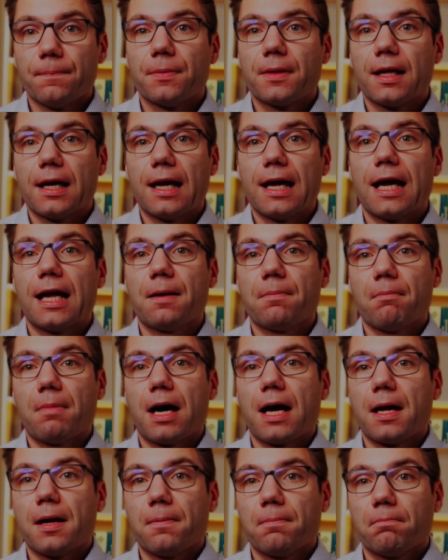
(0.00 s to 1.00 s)
and
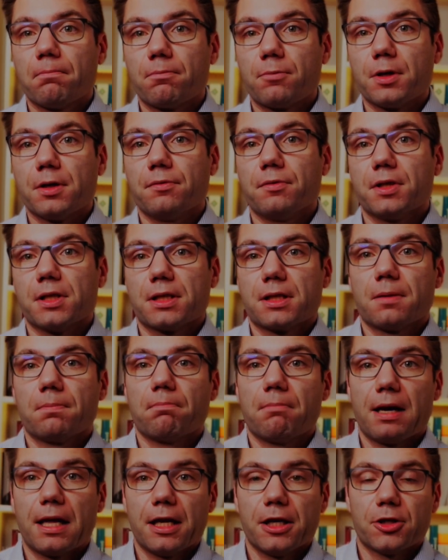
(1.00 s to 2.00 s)
my previous
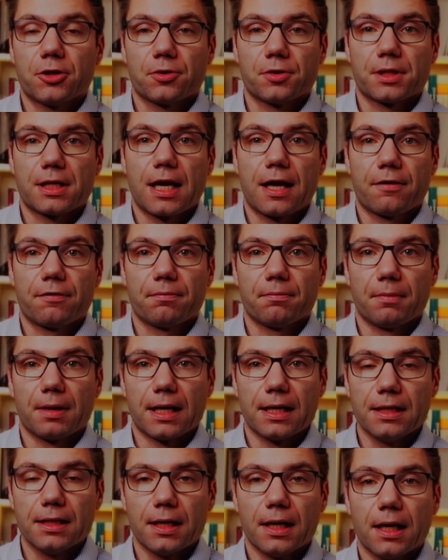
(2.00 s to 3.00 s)
managers have
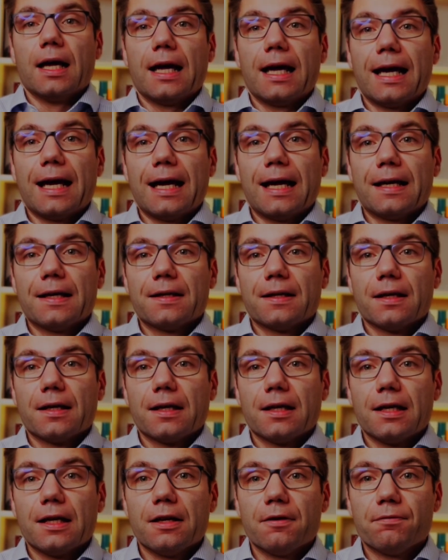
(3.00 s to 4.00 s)
made. And
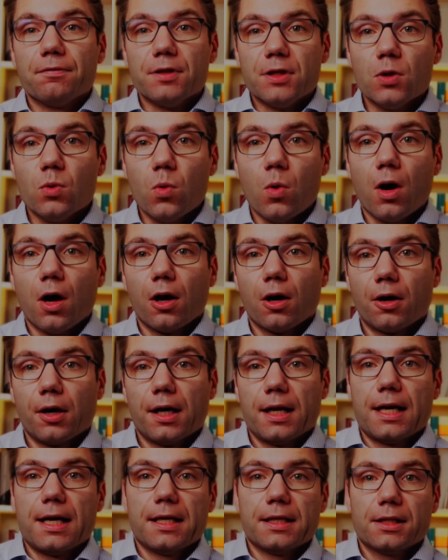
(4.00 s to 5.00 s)
if you are
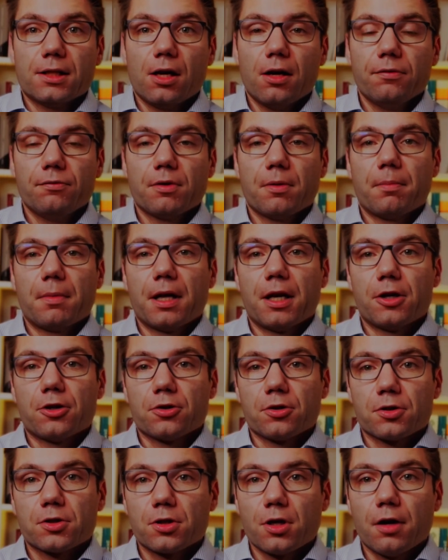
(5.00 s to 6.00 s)
a software manager,
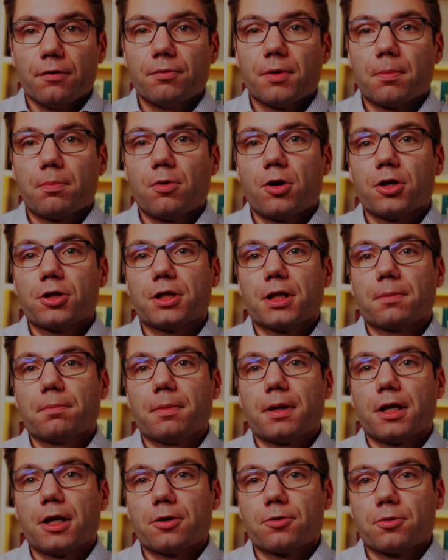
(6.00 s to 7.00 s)
software project
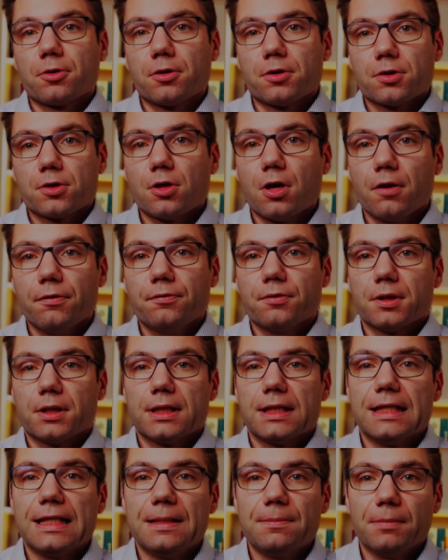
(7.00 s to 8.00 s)
manager, software
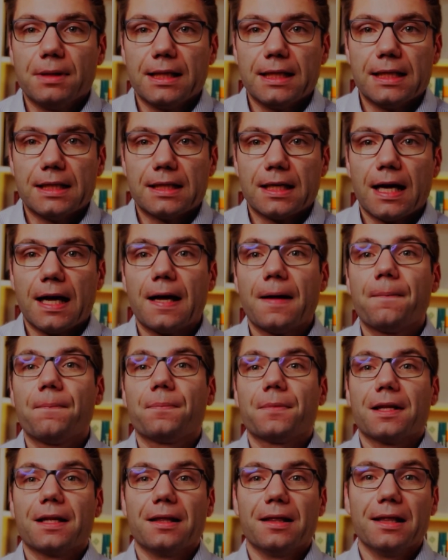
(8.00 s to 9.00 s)
team lead,
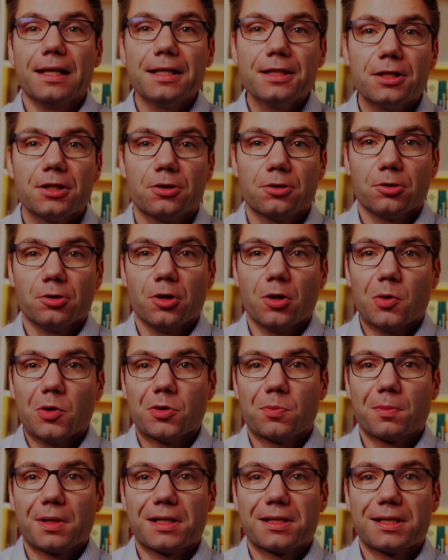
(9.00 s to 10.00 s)
then listen to those
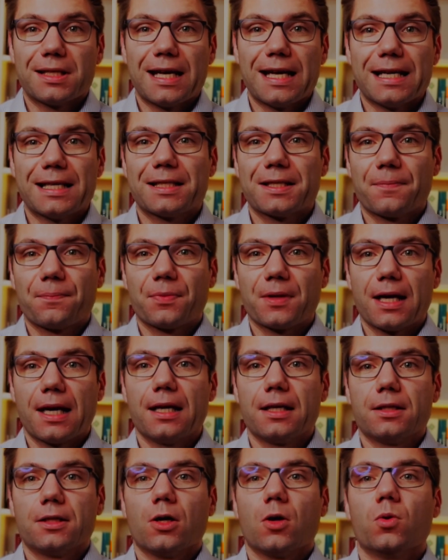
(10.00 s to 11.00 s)
mistakes and
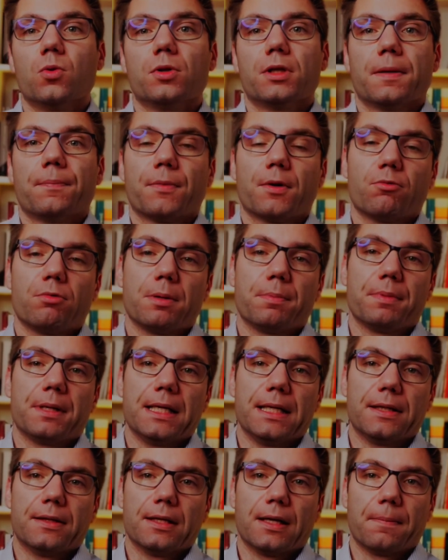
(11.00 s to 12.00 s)
don't
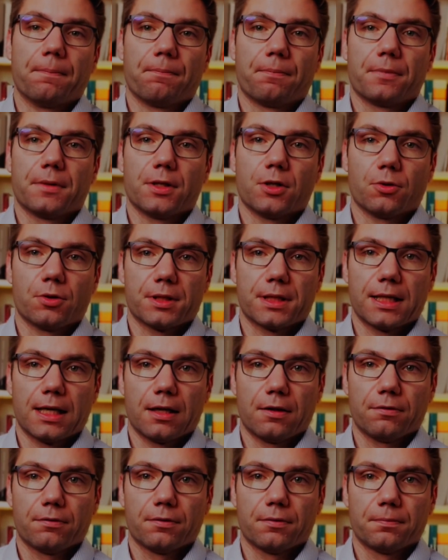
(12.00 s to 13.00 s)
repeat them yourself.